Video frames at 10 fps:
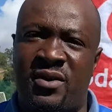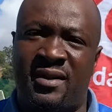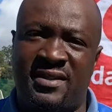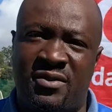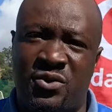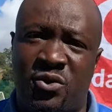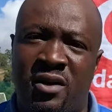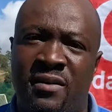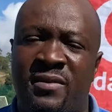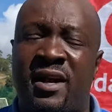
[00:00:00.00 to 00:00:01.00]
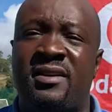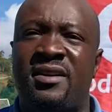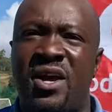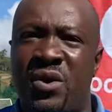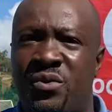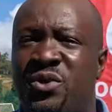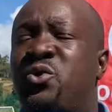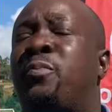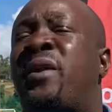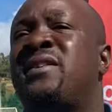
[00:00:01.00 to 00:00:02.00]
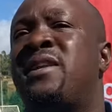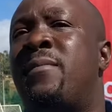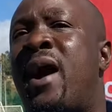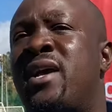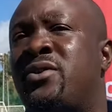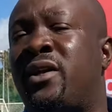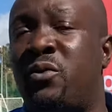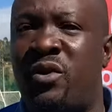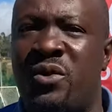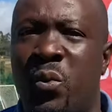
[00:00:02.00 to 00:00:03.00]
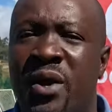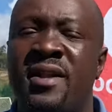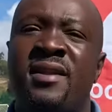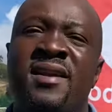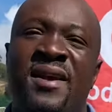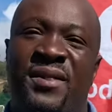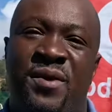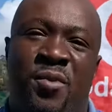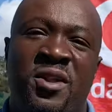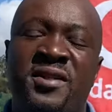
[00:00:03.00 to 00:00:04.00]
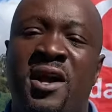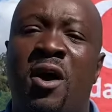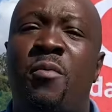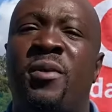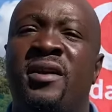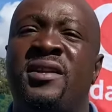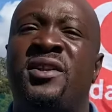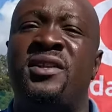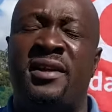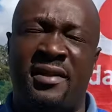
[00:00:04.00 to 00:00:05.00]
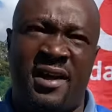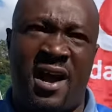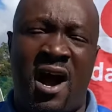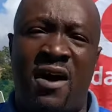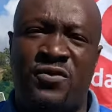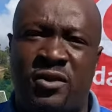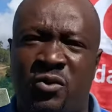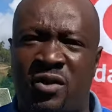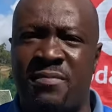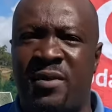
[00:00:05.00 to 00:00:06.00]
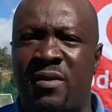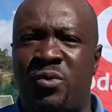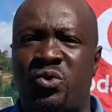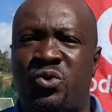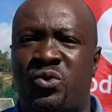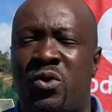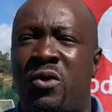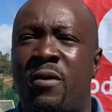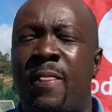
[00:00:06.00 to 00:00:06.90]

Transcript: You understand? We told them that we need to press them high so that we can win the ball in their open in, in their half so that we can be able to score.